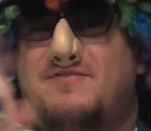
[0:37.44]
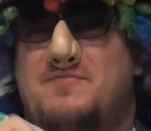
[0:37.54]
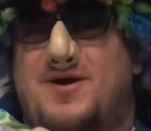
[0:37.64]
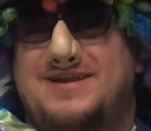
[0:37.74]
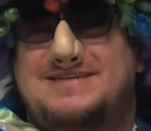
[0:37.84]

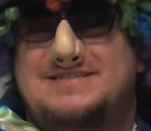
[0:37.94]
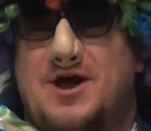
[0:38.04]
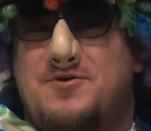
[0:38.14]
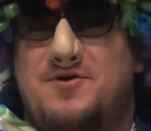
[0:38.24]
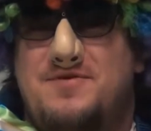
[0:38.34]
everybody,
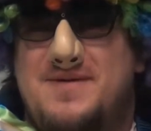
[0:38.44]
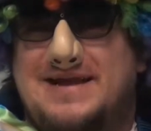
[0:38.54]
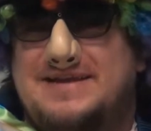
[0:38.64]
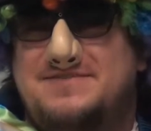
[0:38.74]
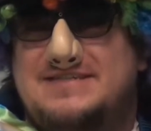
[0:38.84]
Doe Doe the
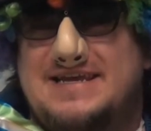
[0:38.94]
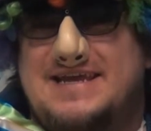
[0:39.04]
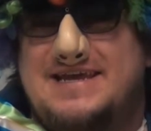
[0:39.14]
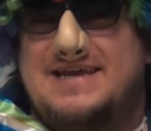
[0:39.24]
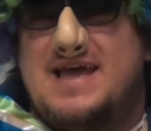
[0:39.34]
Magnificent
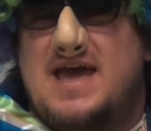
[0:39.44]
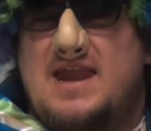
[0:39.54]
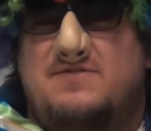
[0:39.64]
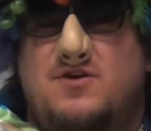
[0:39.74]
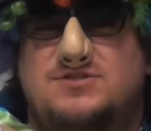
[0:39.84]
here,
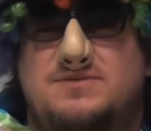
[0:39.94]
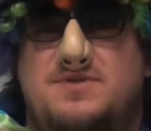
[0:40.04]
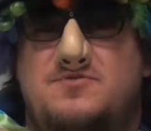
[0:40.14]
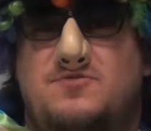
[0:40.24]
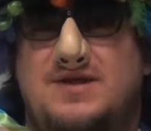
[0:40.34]
and I've got
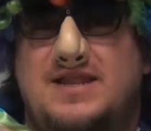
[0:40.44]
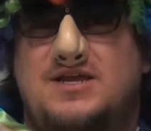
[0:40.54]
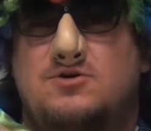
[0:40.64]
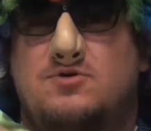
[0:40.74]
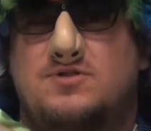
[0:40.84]
something really
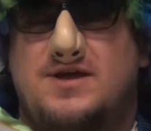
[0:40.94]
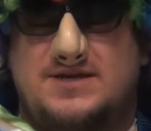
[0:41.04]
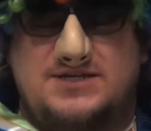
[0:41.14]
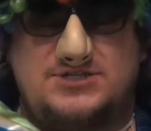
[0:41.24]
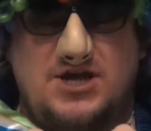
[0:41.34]
cool I'd
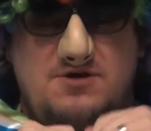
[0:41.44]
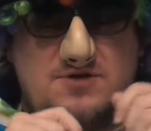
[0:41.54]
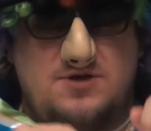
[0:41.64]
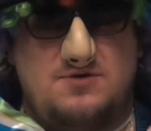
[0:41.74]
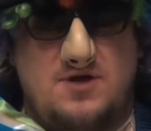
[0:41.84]
like to show
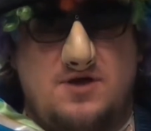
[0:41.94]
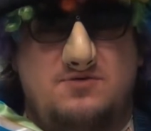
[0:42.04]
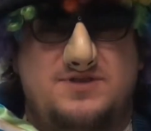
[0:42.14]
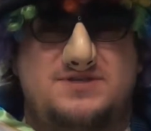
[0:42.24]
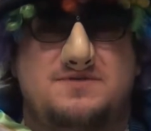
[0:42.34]
you
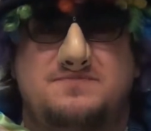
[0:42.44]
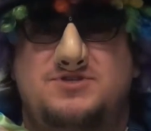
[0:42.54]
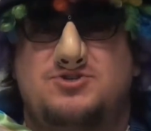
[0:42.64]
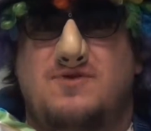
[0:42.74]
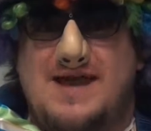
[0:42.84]
with some
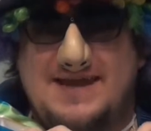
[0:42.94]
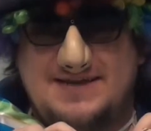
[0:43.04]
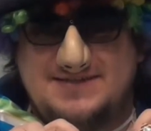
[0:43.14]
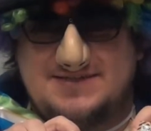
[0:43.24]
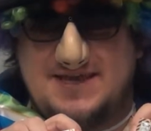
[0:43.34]

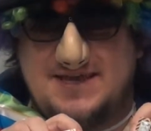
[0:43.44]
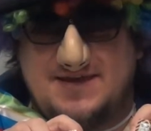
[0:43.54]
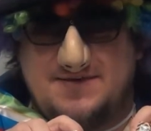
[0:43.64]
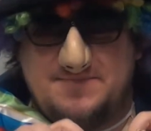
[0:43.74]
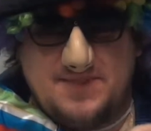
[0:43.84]
trains
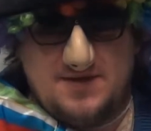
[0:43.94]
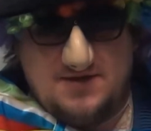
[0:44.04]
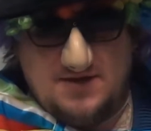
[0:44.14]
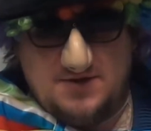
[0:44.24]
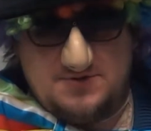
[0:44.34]
here.
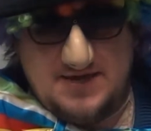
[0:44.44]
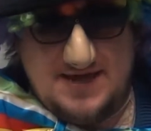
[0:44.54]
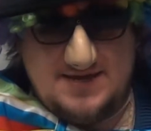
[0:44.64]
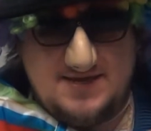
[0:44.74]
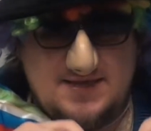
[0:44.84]

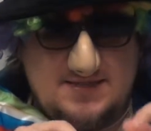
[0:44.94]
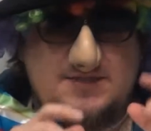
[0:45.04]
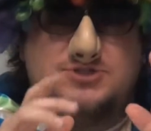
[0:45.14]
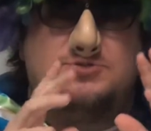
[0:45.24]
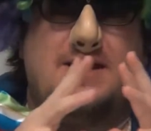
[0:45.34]
Okay,
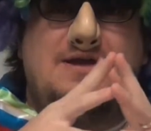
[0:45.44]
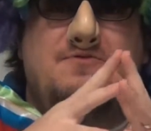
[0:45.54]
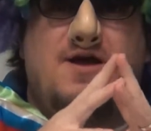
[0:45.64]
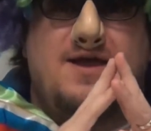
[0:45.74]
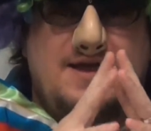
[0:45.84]
this train
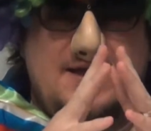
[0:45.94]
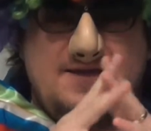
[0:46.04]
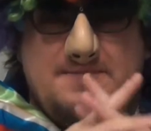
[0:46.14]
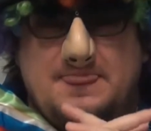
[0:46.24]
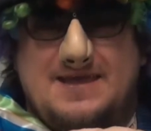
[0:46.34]
right
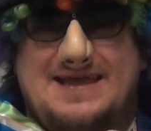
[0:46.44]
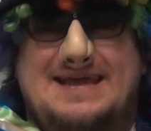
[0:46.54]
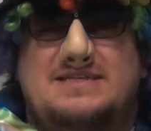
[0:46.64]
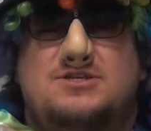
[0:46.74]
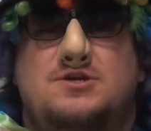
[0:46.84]
here,
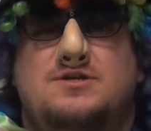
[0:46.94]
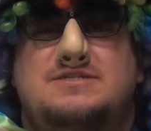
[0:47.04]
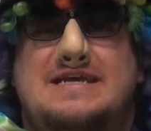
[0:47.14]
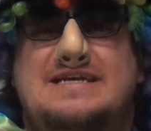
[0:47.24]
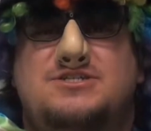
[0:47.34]
it's going
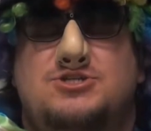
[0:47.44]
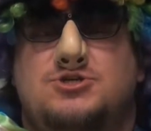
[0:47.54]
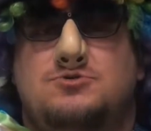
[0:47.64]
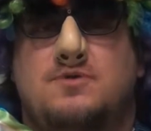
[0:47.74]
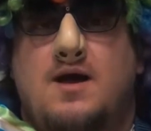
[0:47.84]
to teach
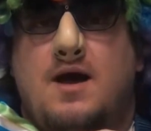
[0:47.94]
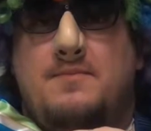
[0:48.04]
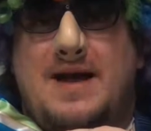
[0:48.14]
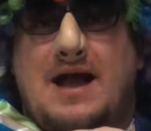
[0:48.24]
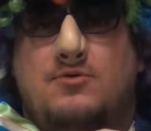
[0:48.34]
you
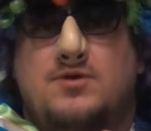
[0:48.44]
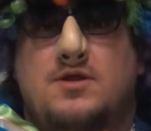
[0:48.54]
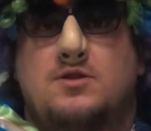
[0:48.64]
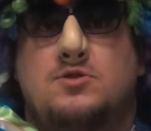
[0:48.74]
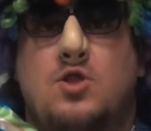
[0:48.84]
about
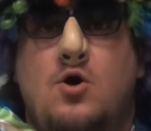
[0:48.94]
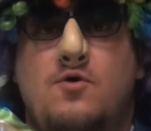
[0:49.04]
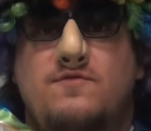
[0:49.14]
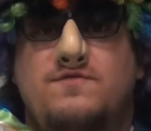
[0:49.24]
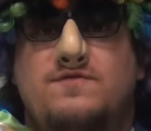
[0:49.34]

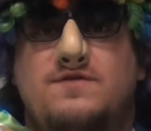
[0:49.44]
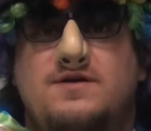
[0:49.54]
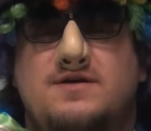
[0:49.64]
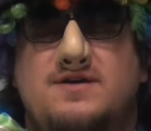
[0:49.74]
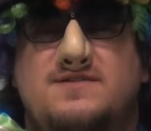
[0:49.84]
love
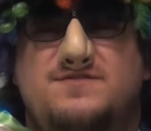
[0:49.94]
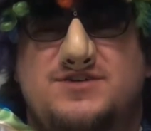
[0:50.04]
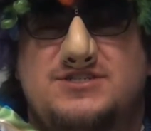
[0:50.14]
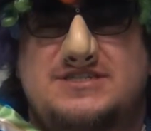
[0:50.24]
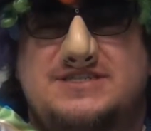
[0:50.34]

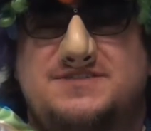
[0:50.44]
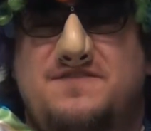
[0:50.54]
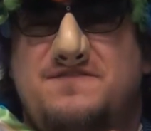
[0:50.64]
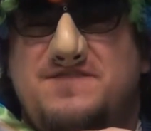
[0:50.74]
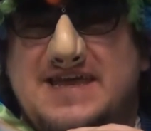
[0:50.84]
versus
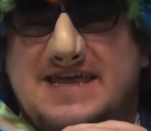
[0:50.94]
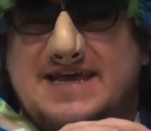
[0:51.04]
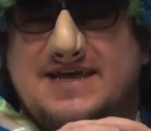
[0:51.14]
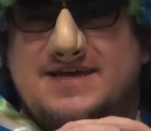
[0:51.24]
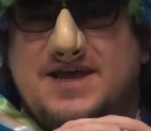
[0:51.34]

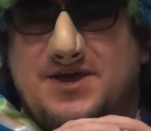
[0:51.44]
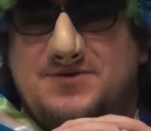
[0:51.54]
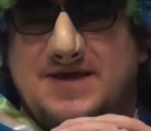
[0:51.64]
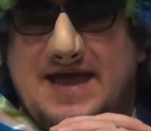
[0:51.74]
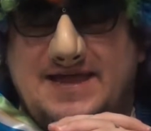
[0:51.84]
fear.
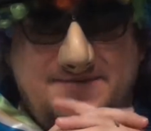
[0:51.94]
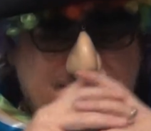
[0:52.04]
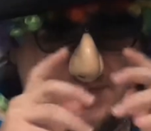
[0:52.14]
Okay,